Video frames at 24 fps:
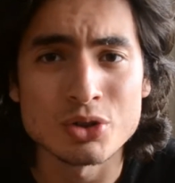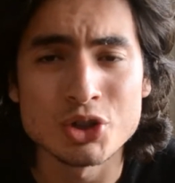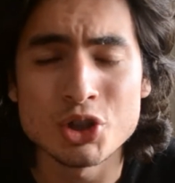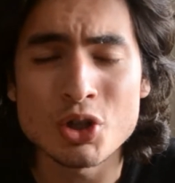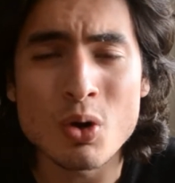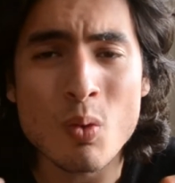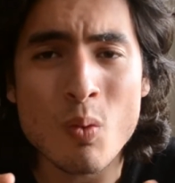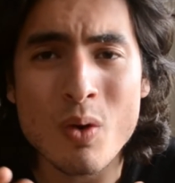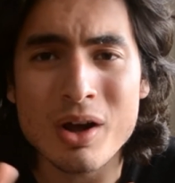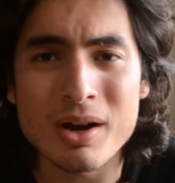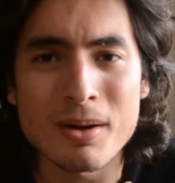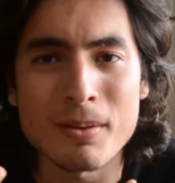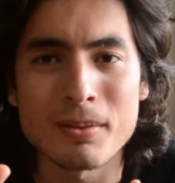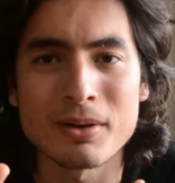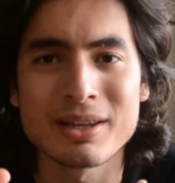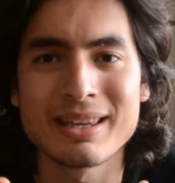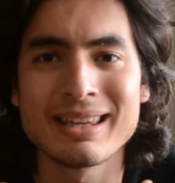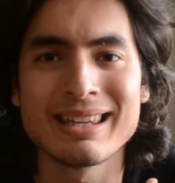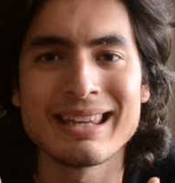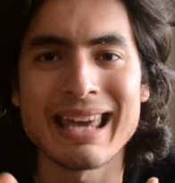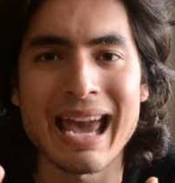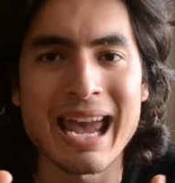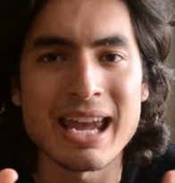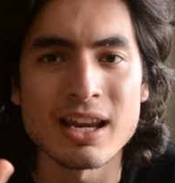You don't want to
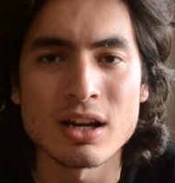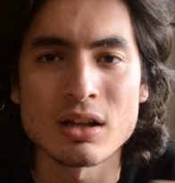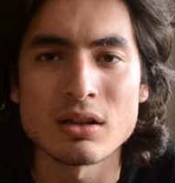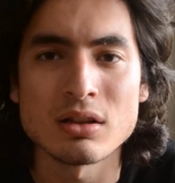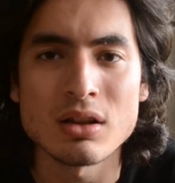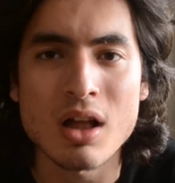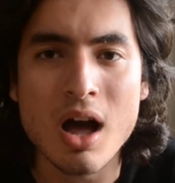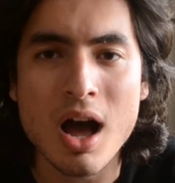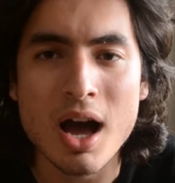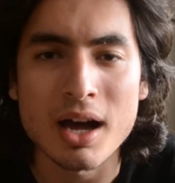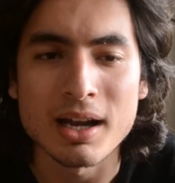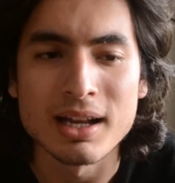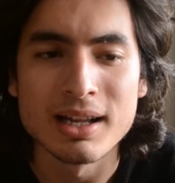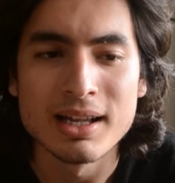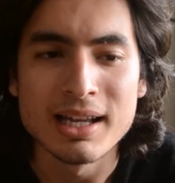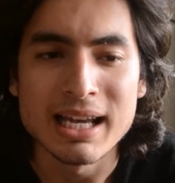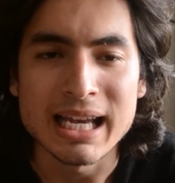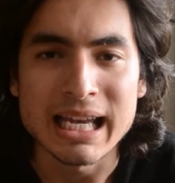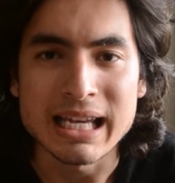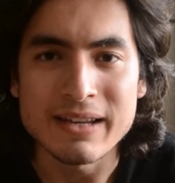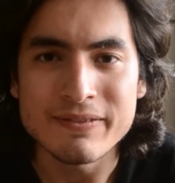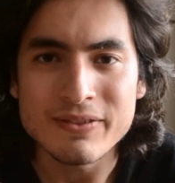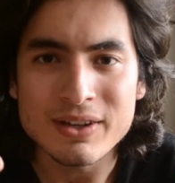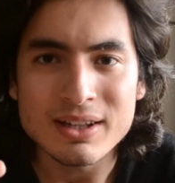gain a lot.
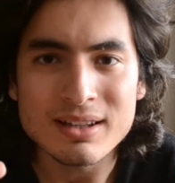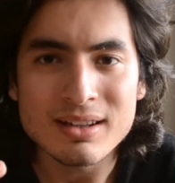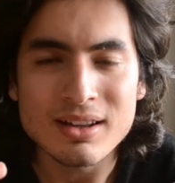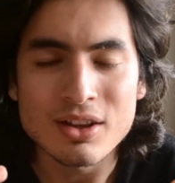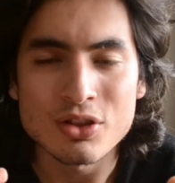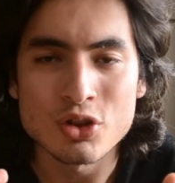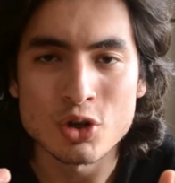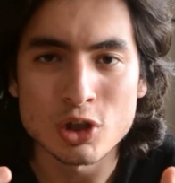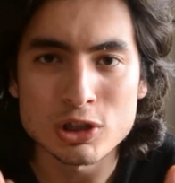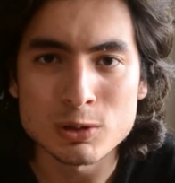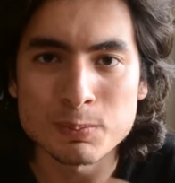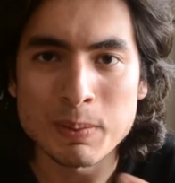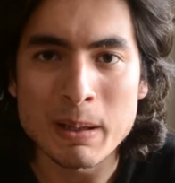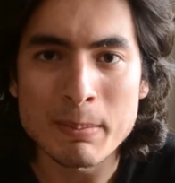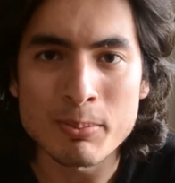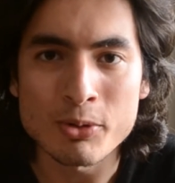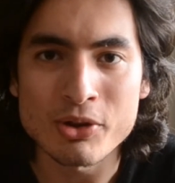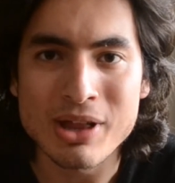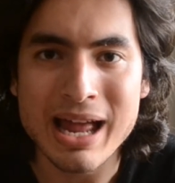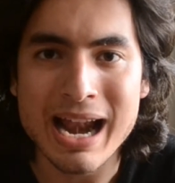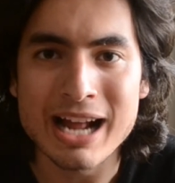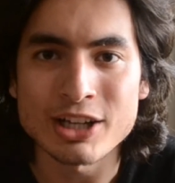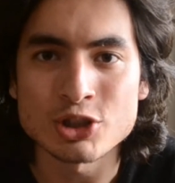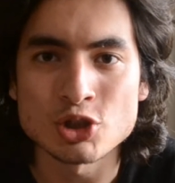Even there's people
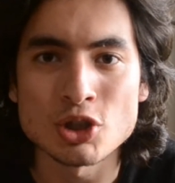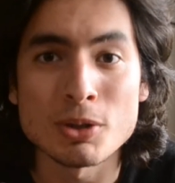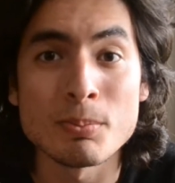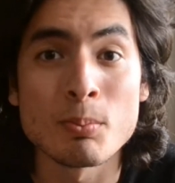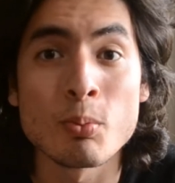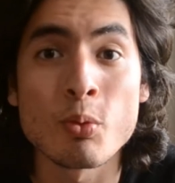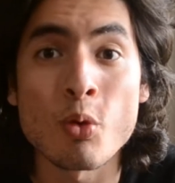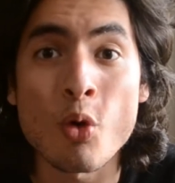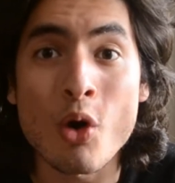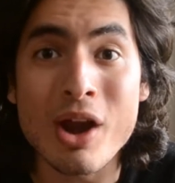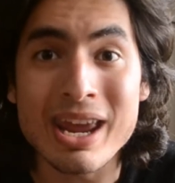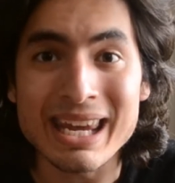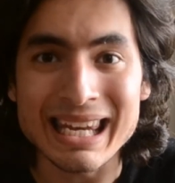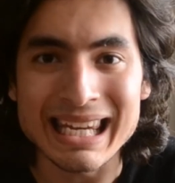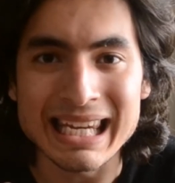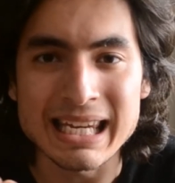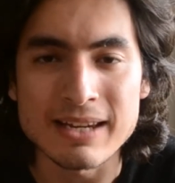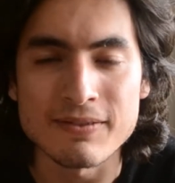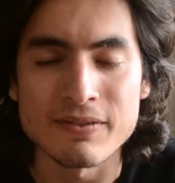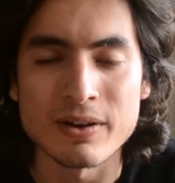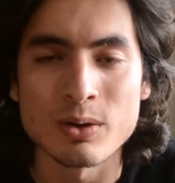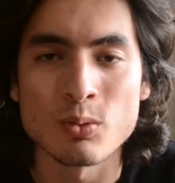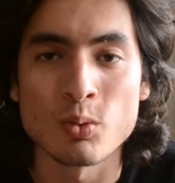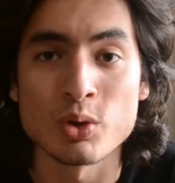that actually break
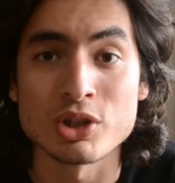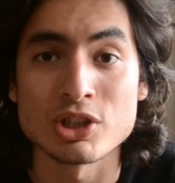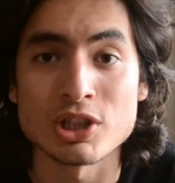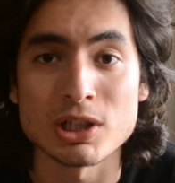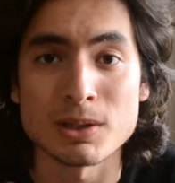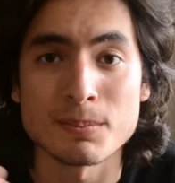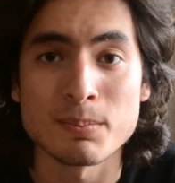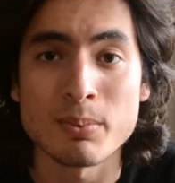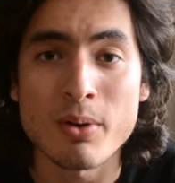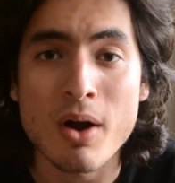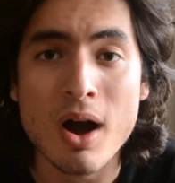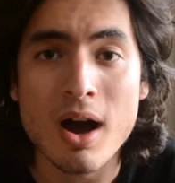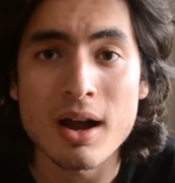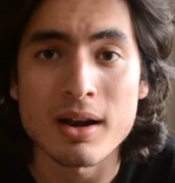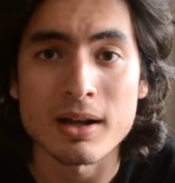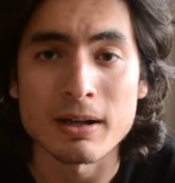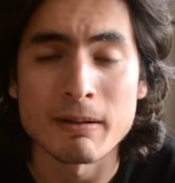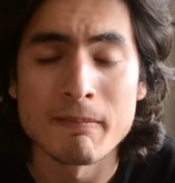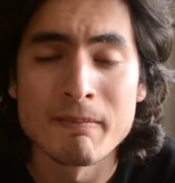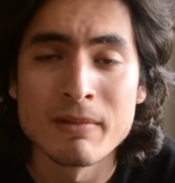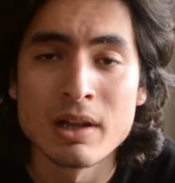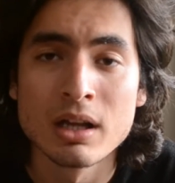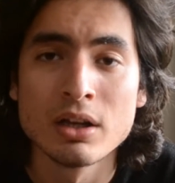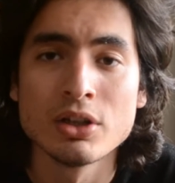even with a
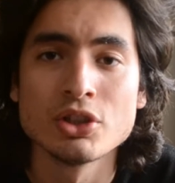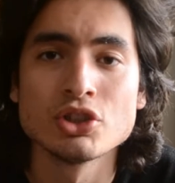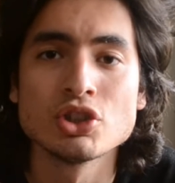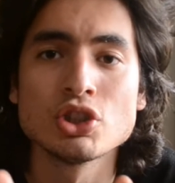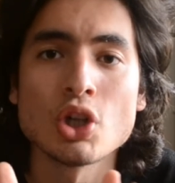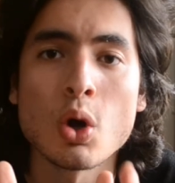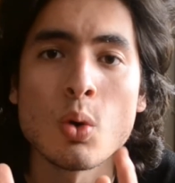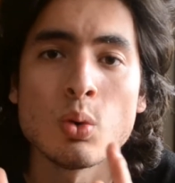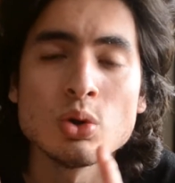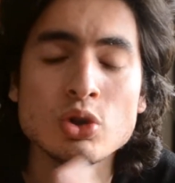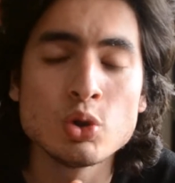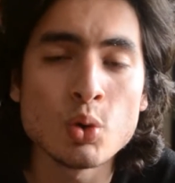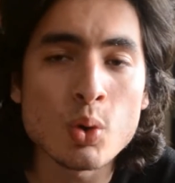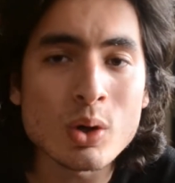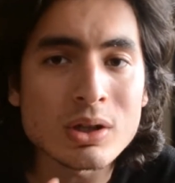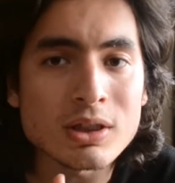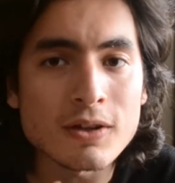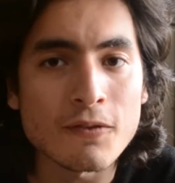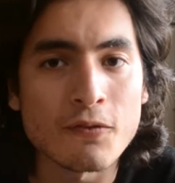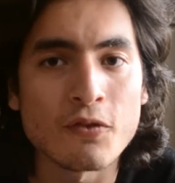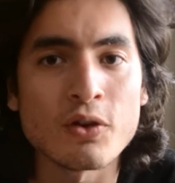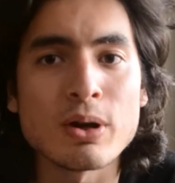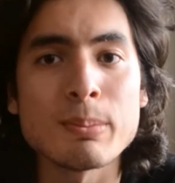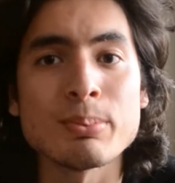product. So doing the
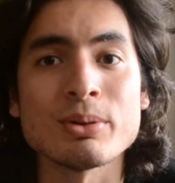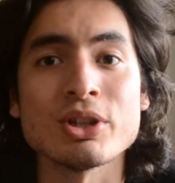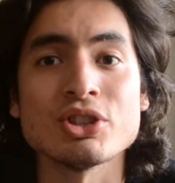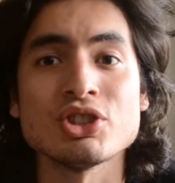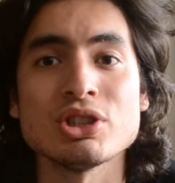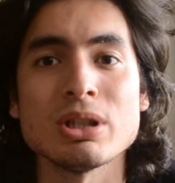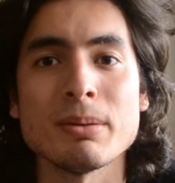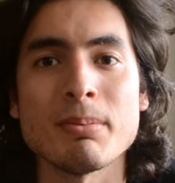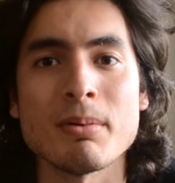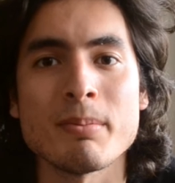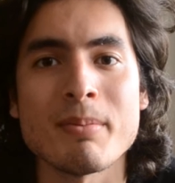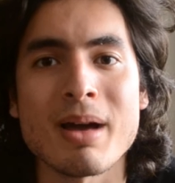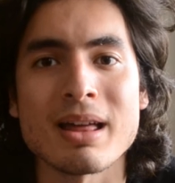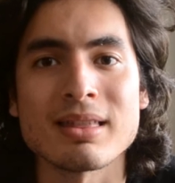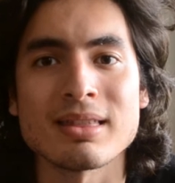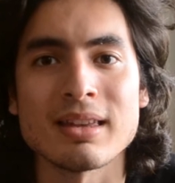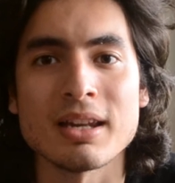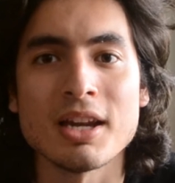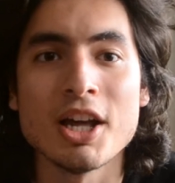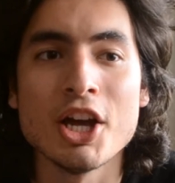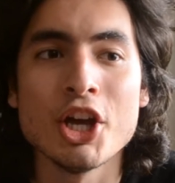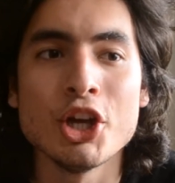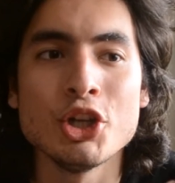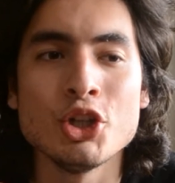free plus shipping method,
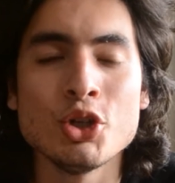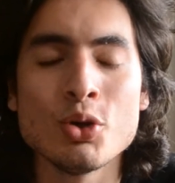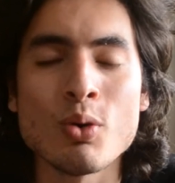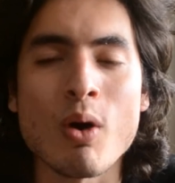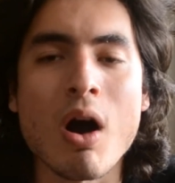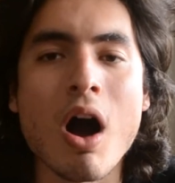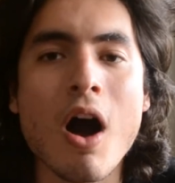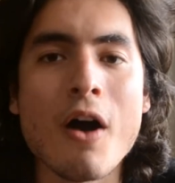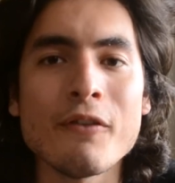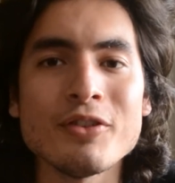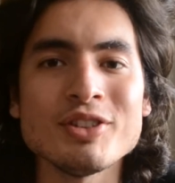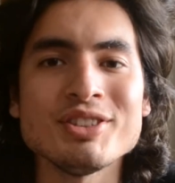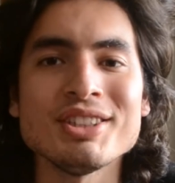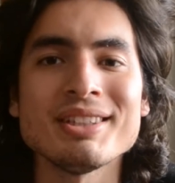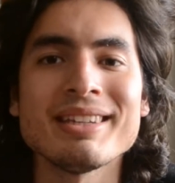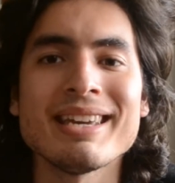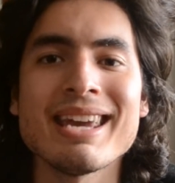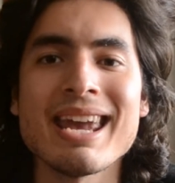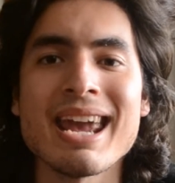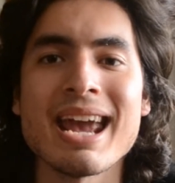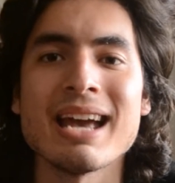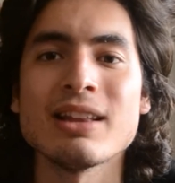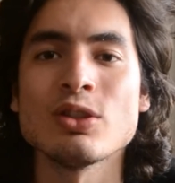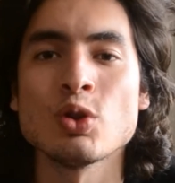you obviously
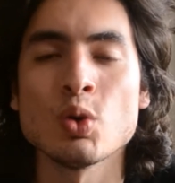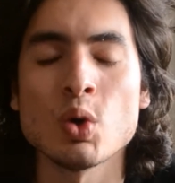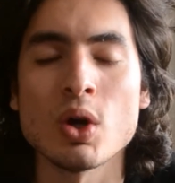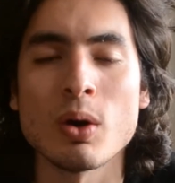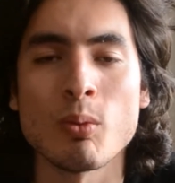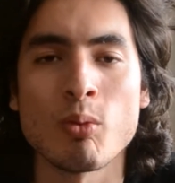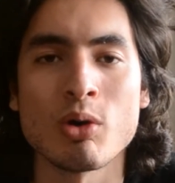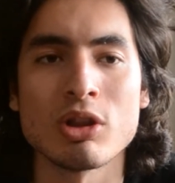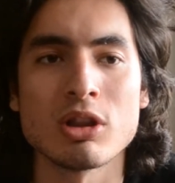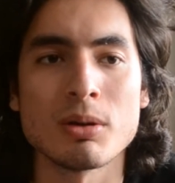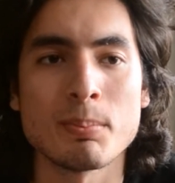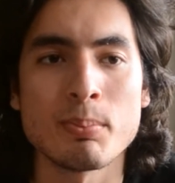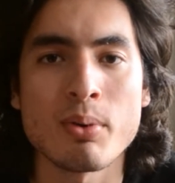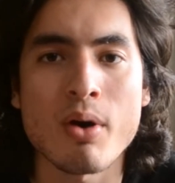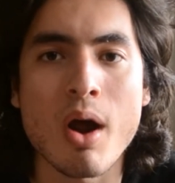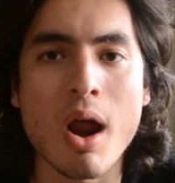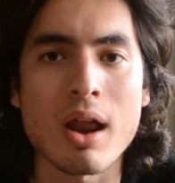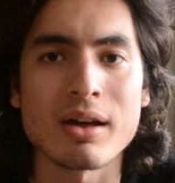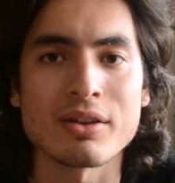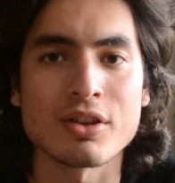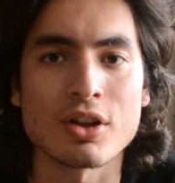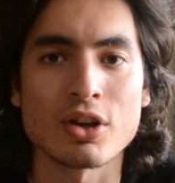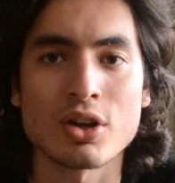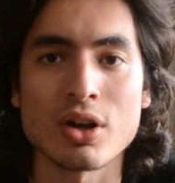can't do it with a
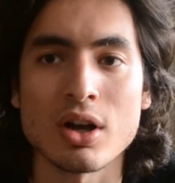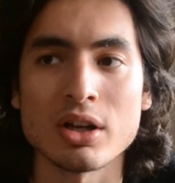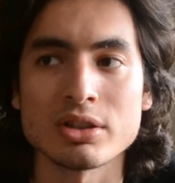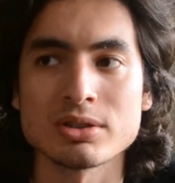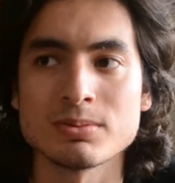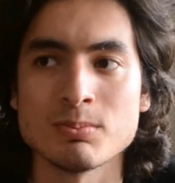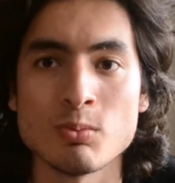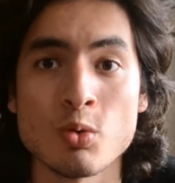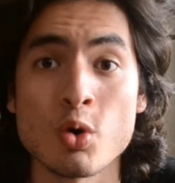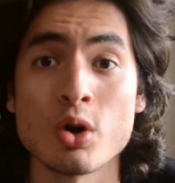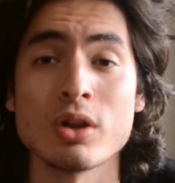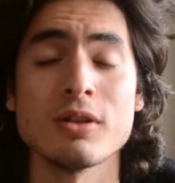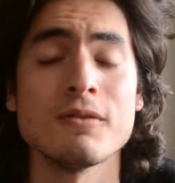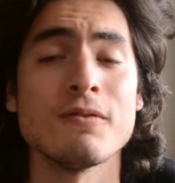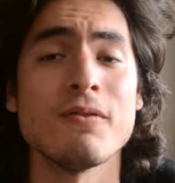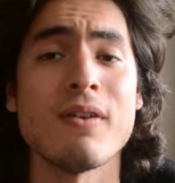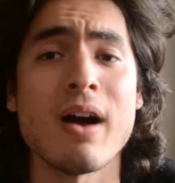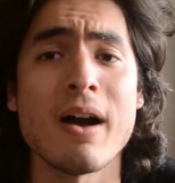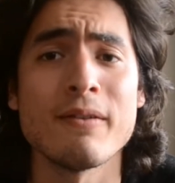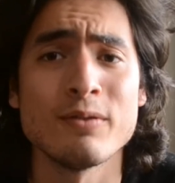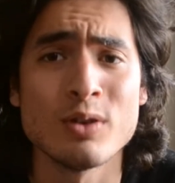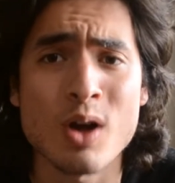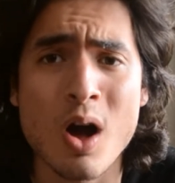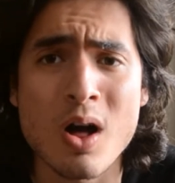product that costs more than
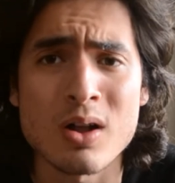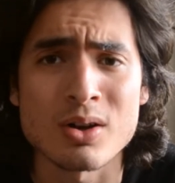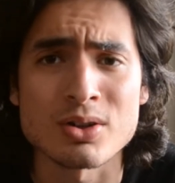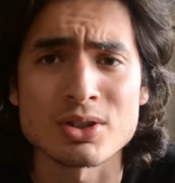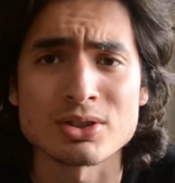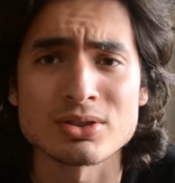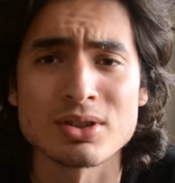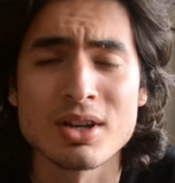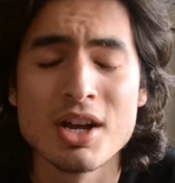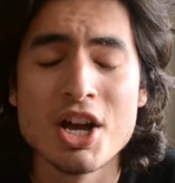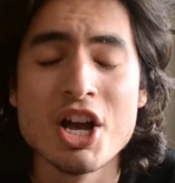$5.